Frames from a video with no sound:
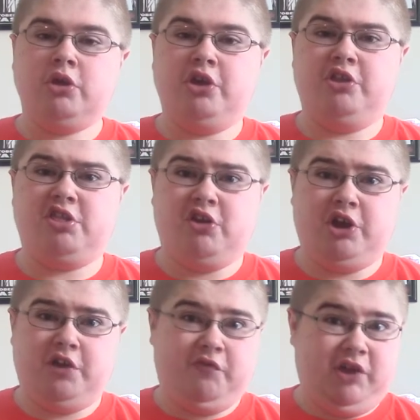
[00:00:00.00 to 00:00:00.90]
And
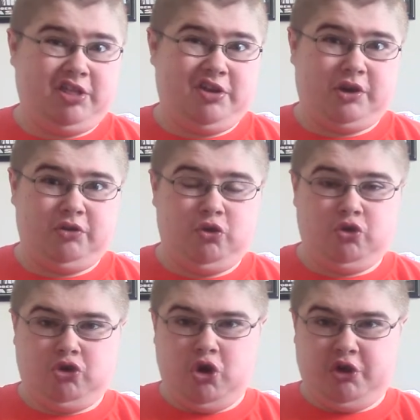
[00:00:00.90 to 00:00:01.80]
sorry if I sound a little
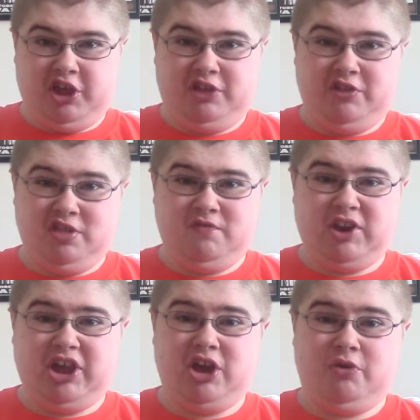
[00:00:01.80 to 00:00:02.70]
croaky in this
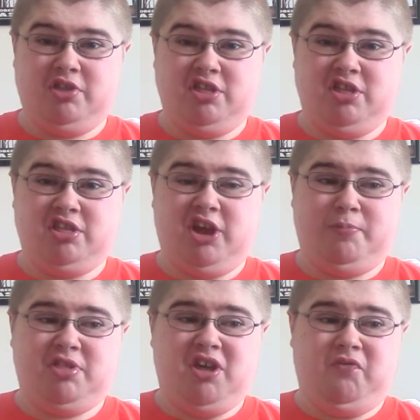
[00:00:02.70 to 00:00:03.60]
video. It's just
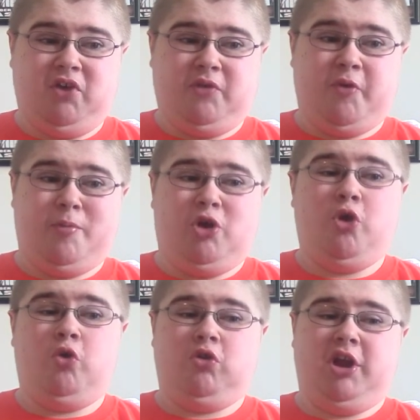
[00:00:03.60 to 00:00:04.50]
I'm suffering from a
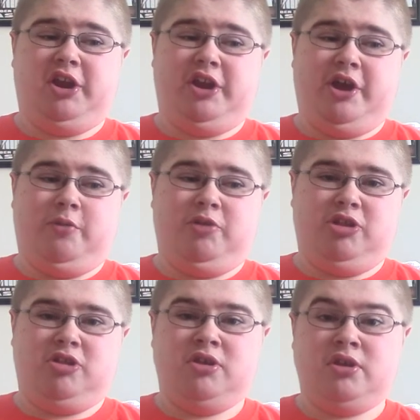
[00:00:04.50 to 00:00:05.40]
cold right now,
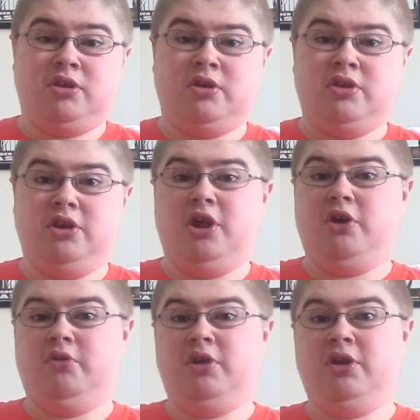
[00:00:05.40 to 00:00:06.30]
but, you
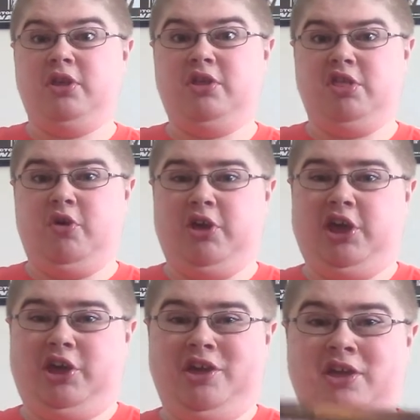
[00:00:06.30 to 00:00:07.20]
know, it's okay.